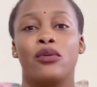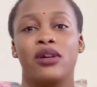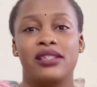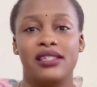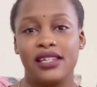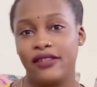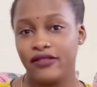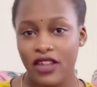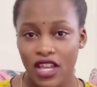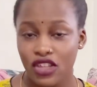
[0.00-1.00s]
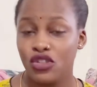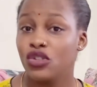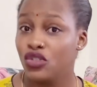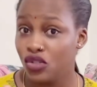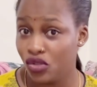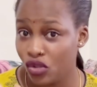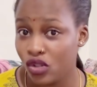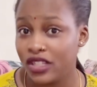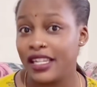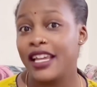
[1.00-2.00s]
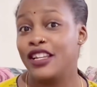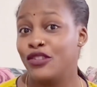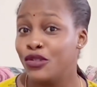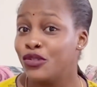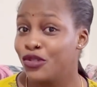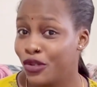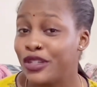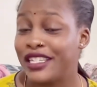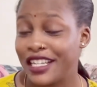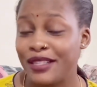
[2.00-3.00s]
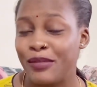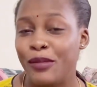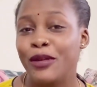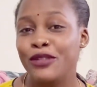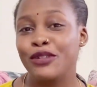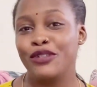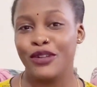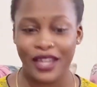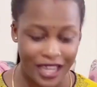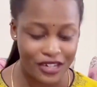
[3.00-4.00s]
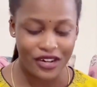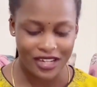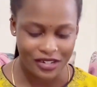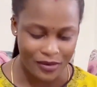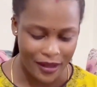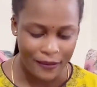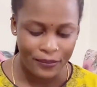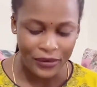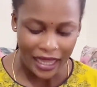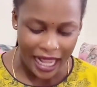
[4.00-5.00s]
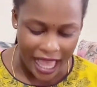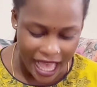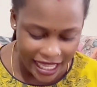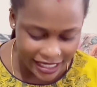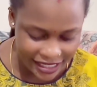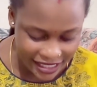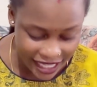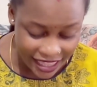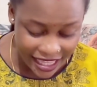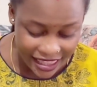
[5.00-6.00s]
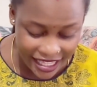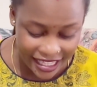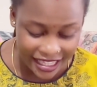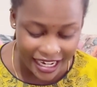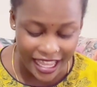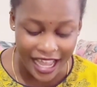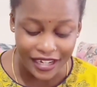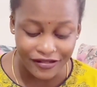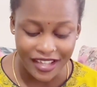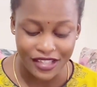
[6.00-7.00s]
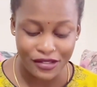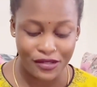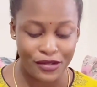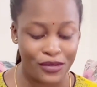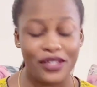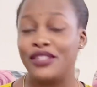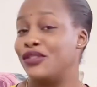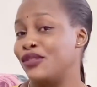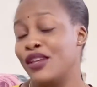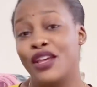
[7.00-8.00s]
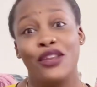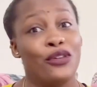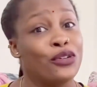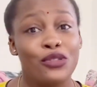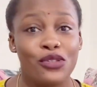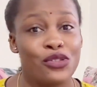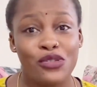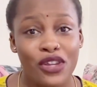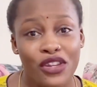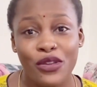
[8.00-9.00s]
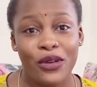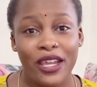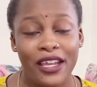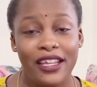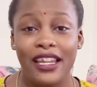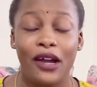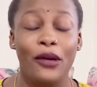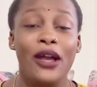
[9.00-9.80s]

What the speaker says: and stuff. So do not experiment on your hair, trust me. And the other thing that I advise you to do is not to strain your hair. Now,